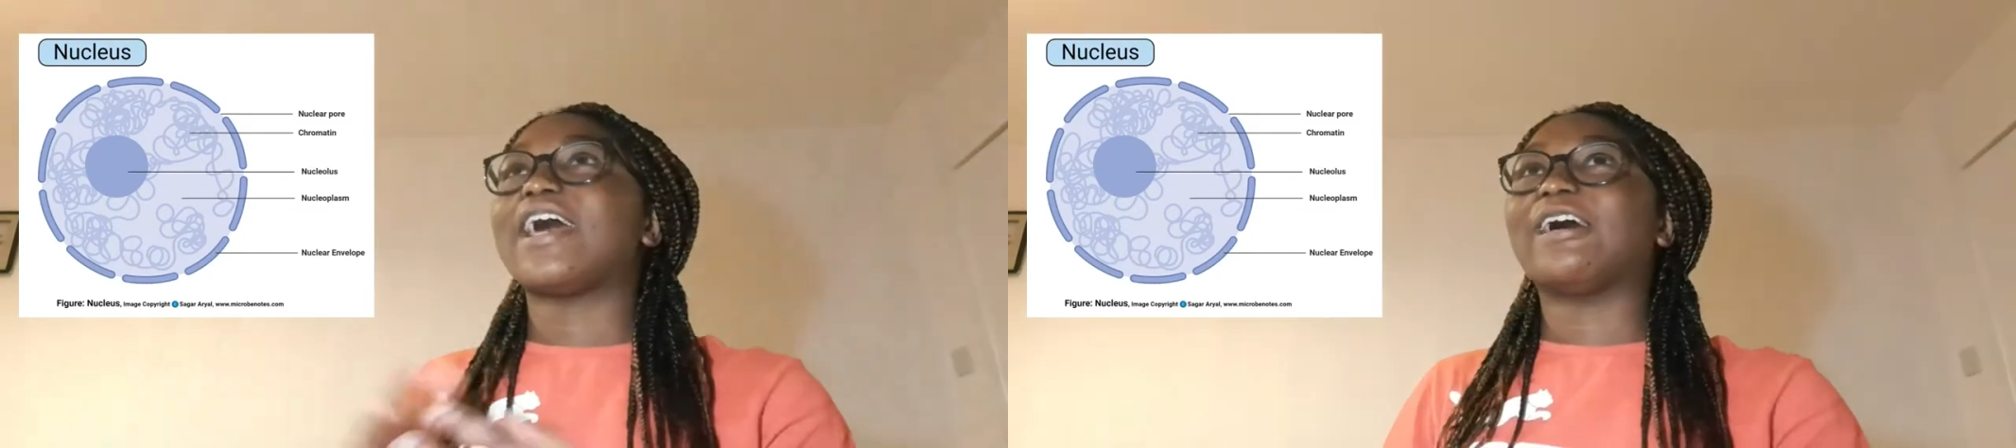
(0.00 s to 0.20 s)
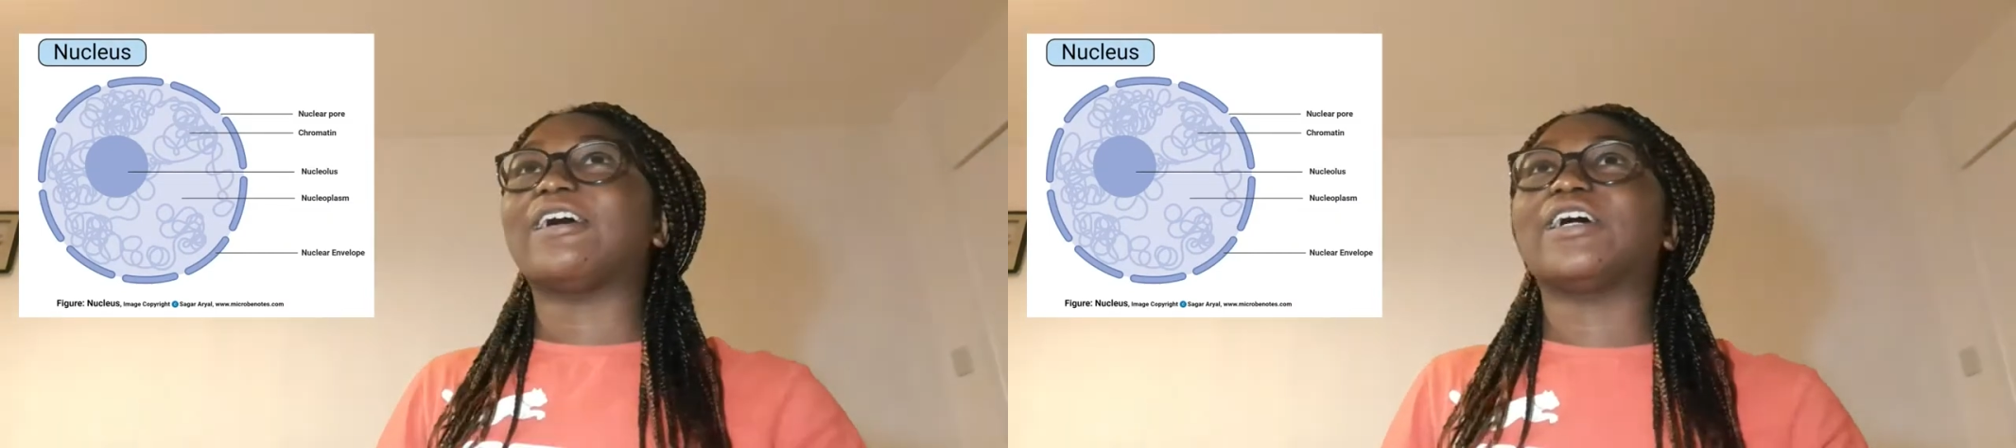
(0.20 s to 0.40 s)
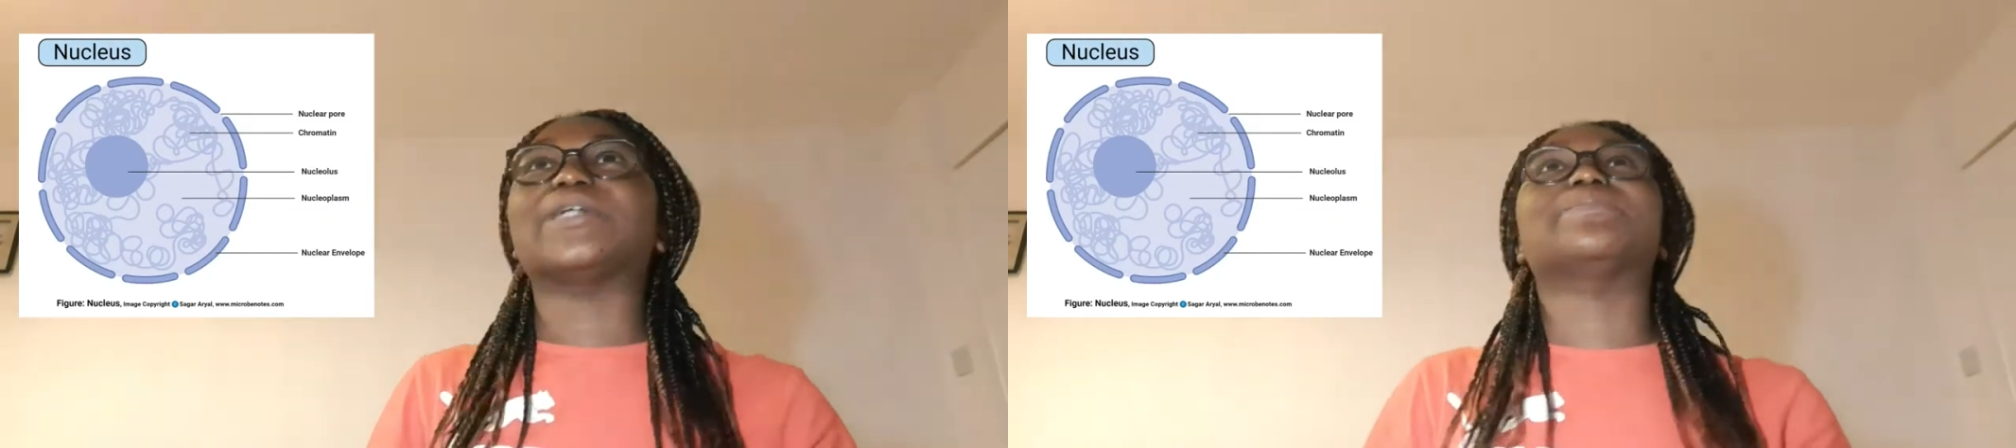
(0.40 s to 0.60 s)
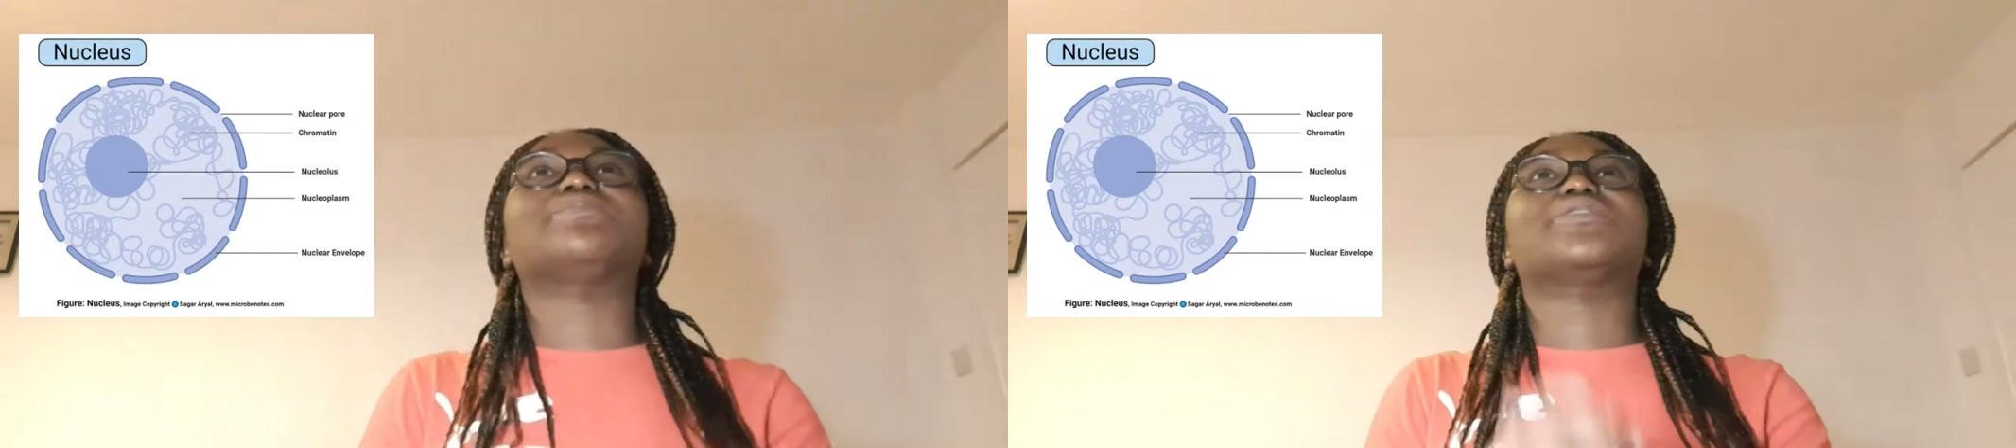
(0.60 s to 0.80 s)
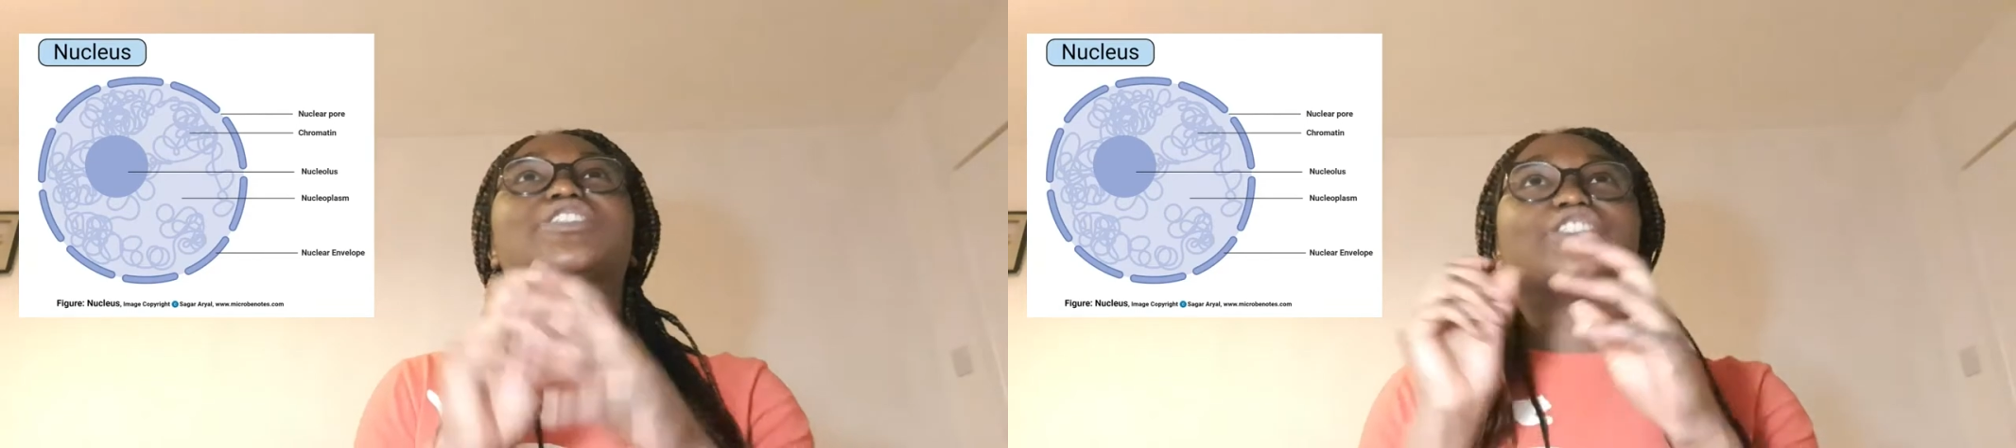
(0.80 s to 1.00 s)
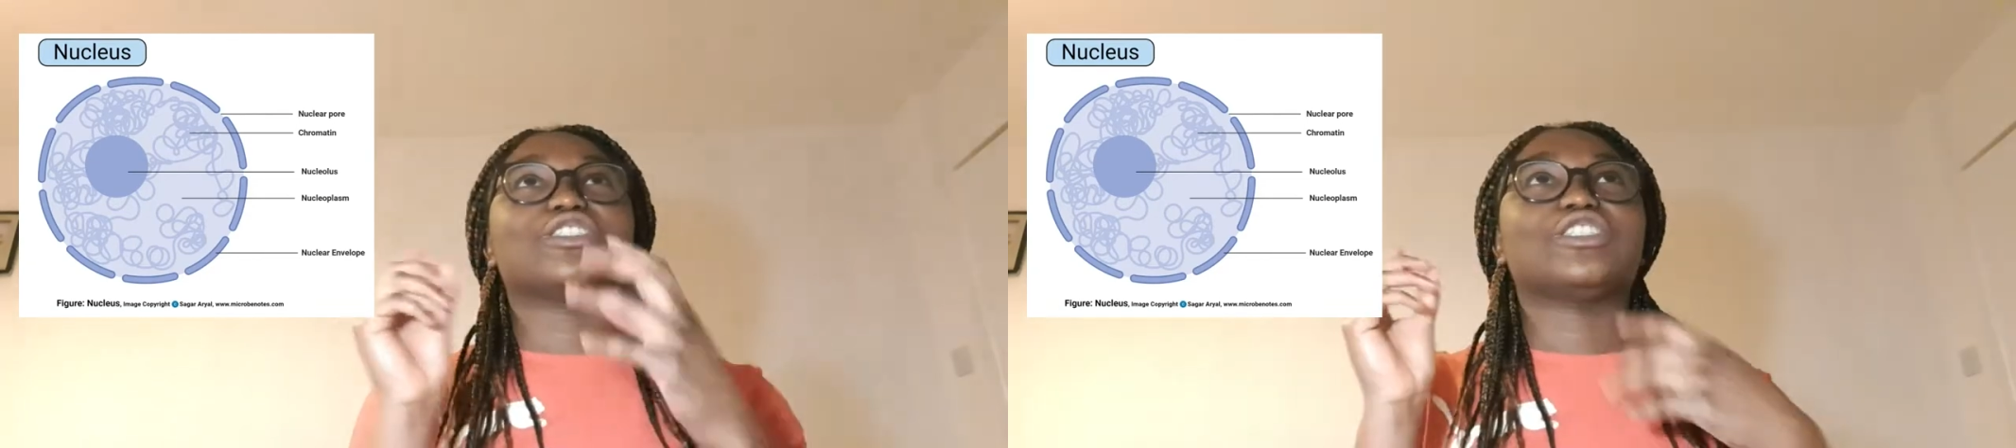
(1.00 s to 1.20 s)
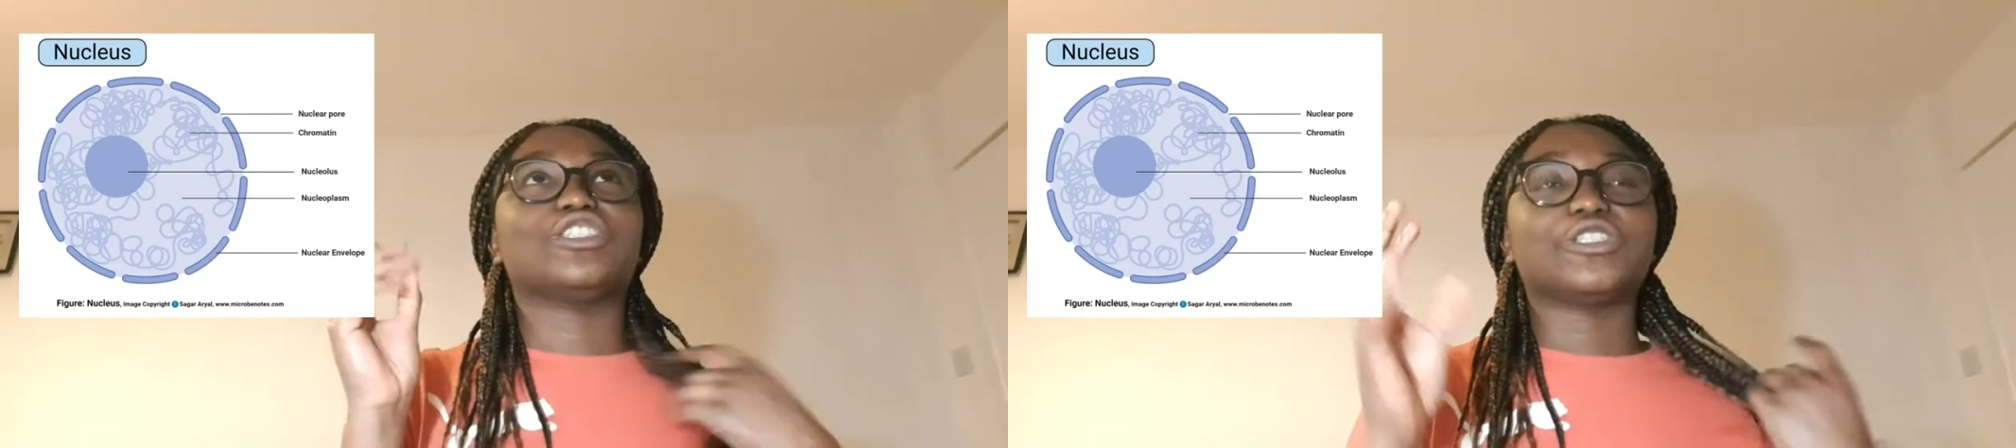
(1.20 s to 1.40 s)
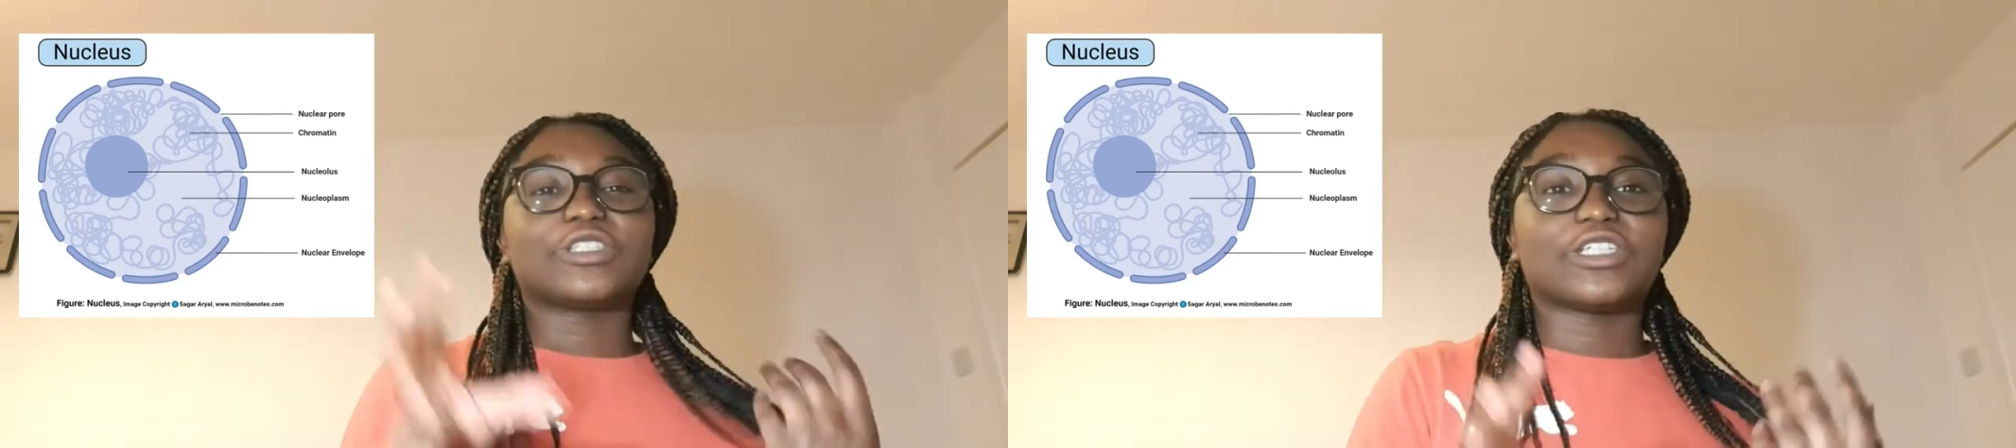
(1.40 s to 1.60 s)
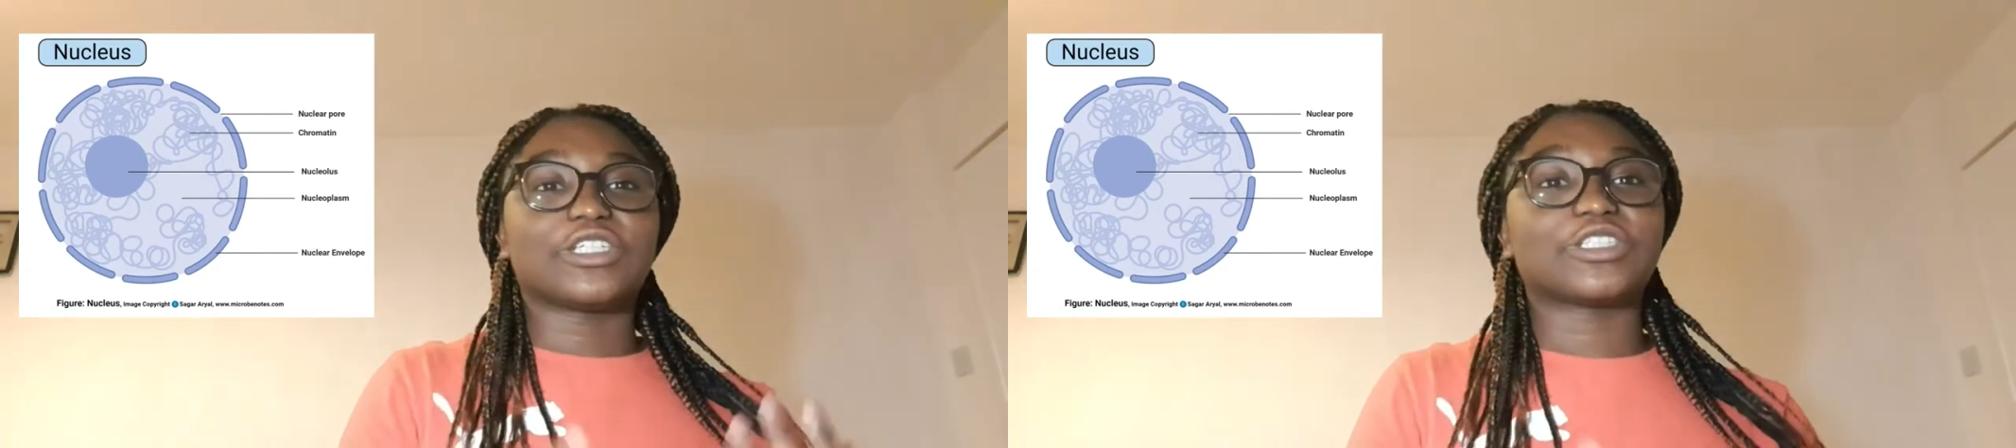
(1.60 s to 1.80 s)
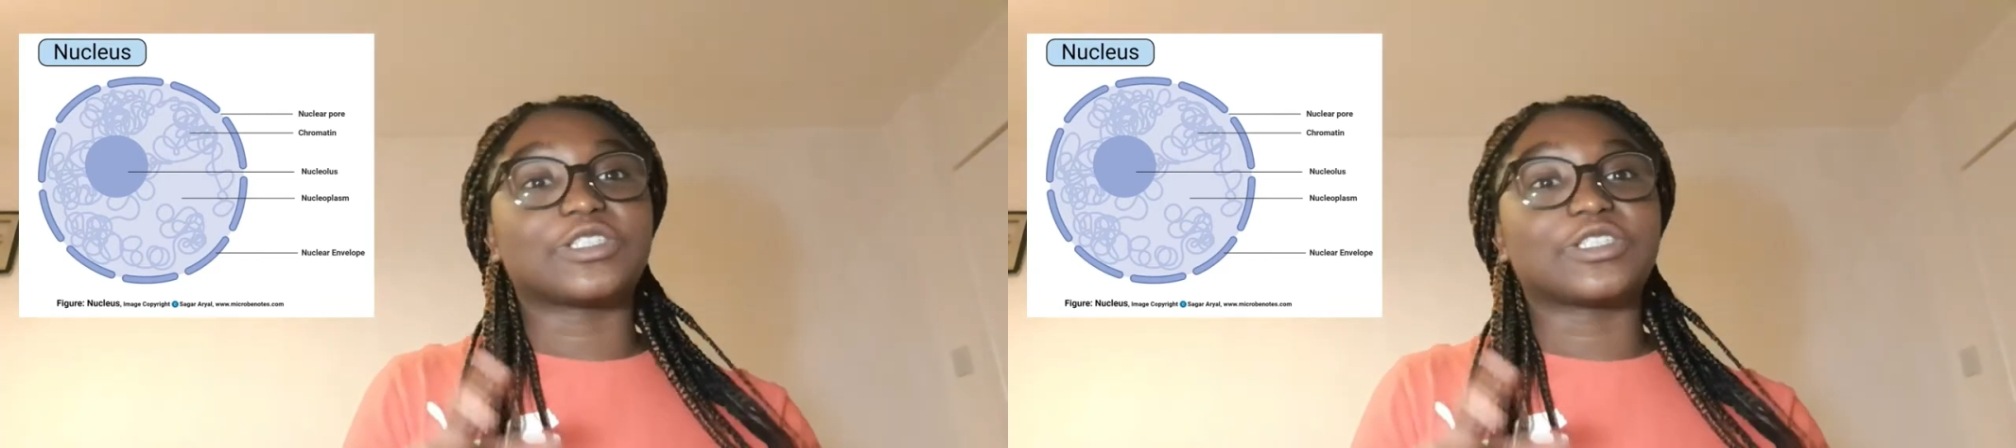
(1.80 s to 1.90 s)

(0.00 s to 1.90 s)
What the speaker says: The nucleus